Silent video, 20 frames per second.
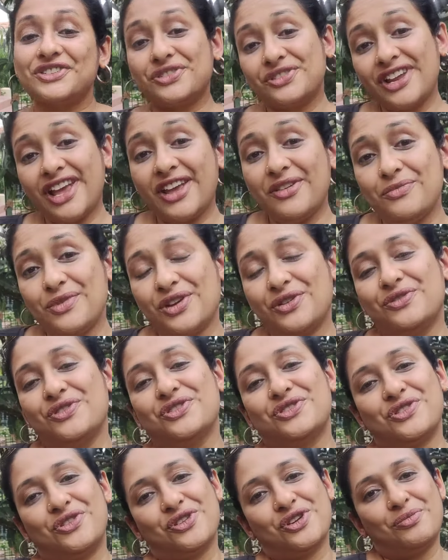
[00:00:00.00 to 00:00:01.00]
Today, we're going
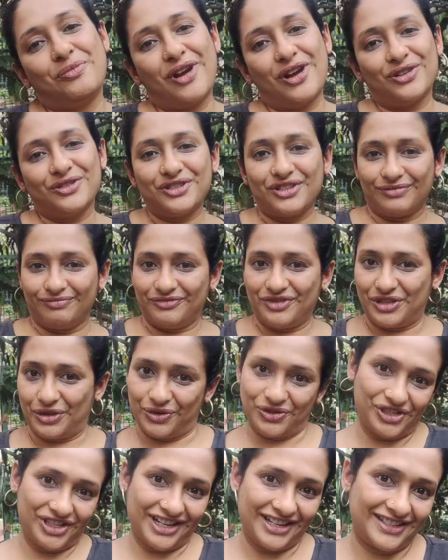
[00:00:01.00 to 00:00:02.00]
to talk about
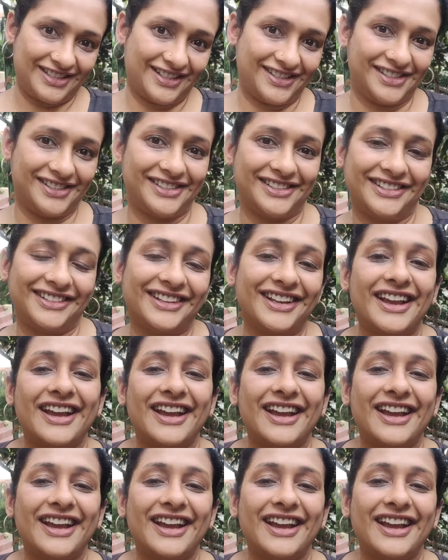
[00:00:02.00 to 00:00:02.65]
socialization.